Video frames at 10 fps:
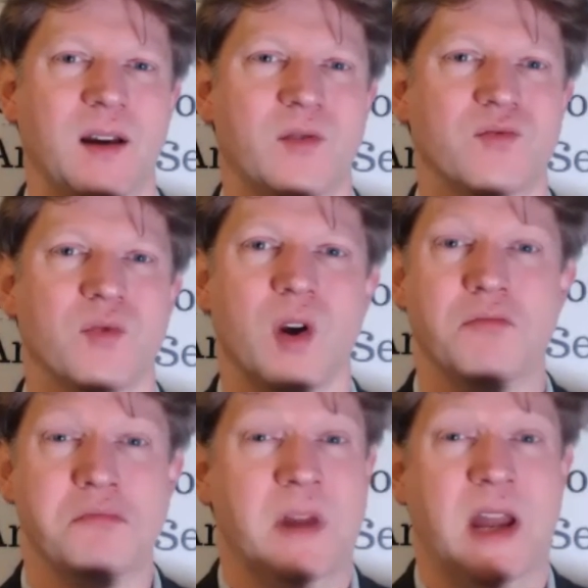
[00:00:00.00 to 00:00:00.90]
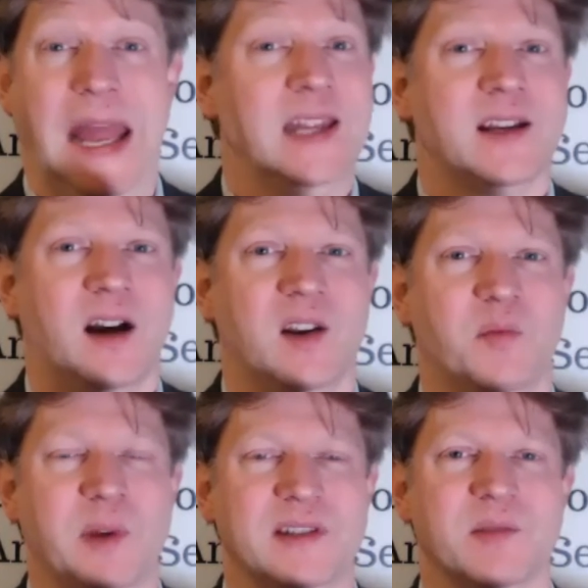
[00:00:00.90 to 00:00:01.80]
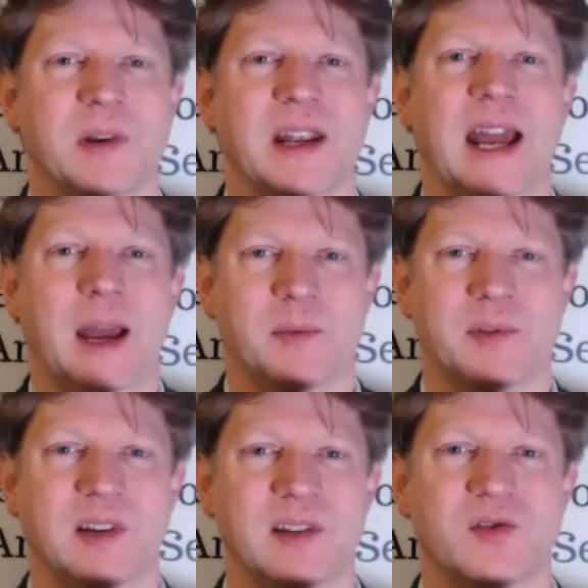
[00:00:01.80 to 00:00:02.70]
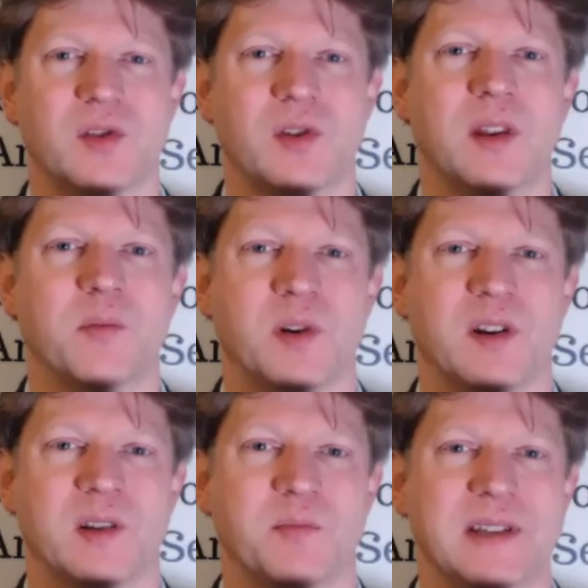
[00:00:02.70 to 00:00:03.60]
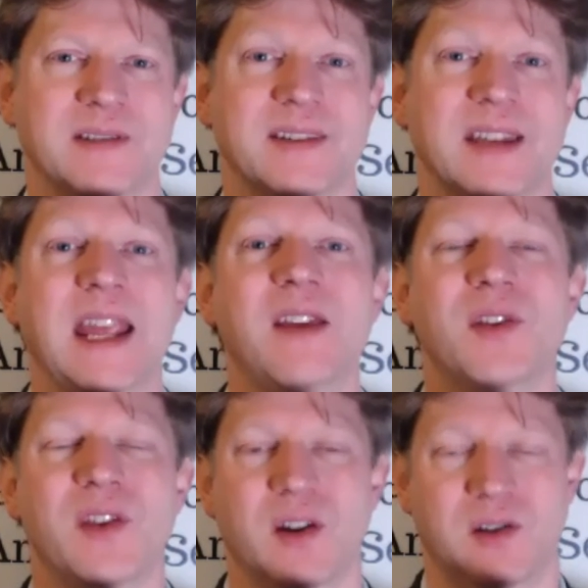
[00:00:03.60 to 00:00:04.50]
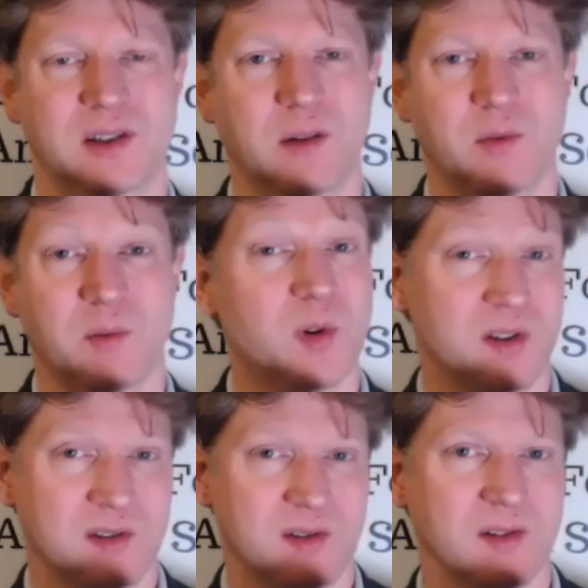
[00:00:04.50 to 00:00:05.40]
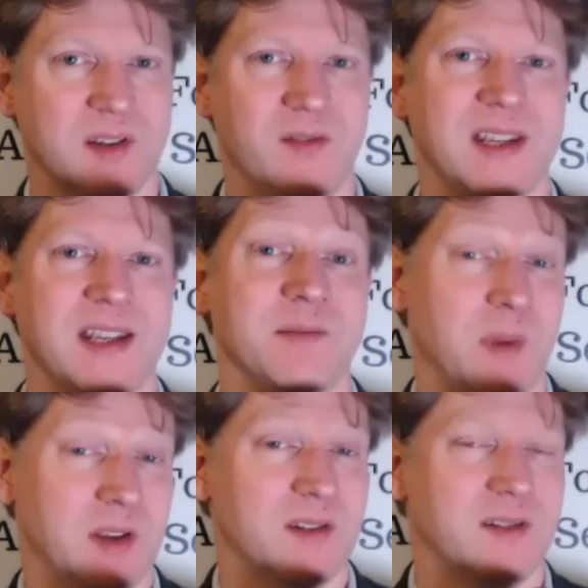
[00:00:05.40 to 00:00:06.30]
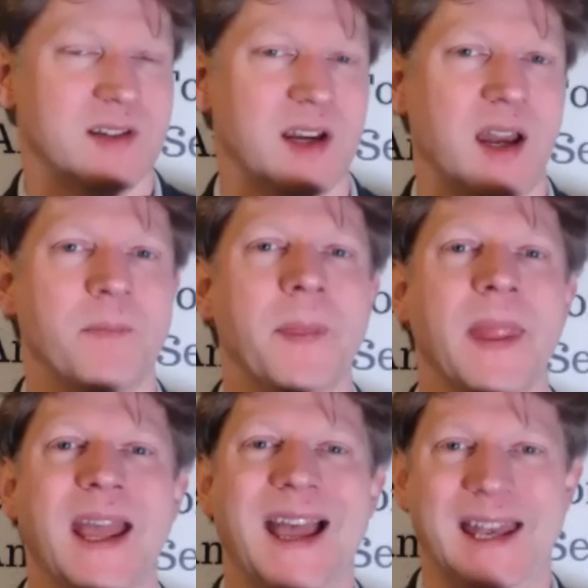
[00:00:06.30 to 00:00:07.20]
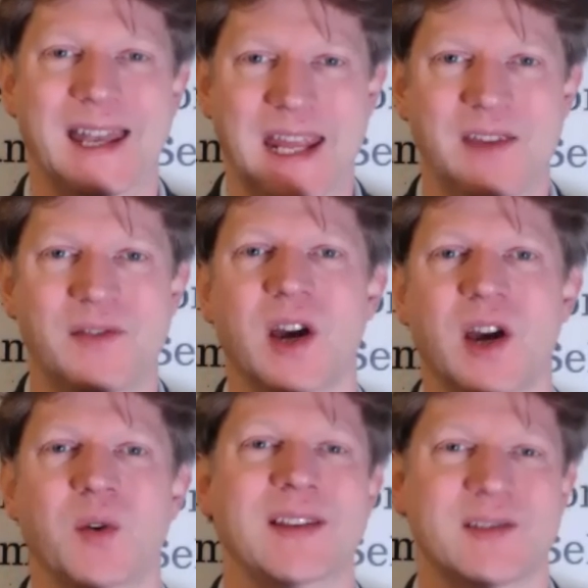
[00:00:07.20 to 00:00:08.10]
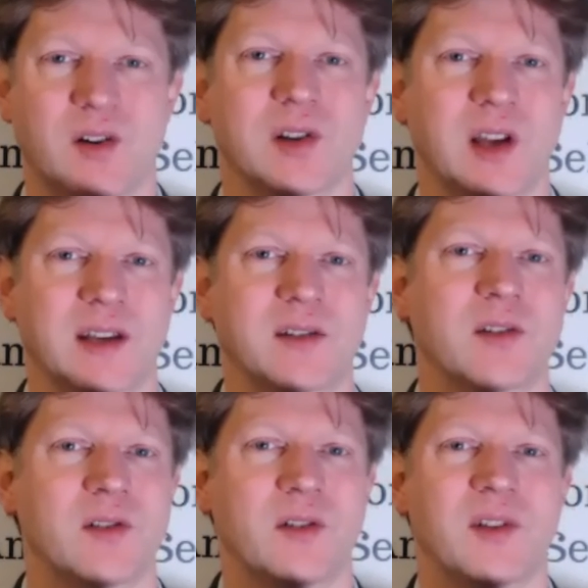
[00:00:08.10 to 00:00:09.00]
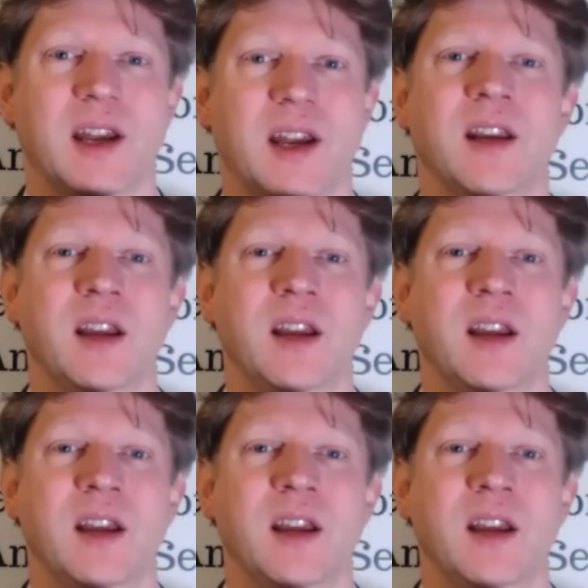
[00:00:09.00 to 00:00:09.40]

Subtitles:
grow any kind of business. But it absolutely is true in the product business, even though you're dealing with products, not services most of the time, and even though it's online, not offline.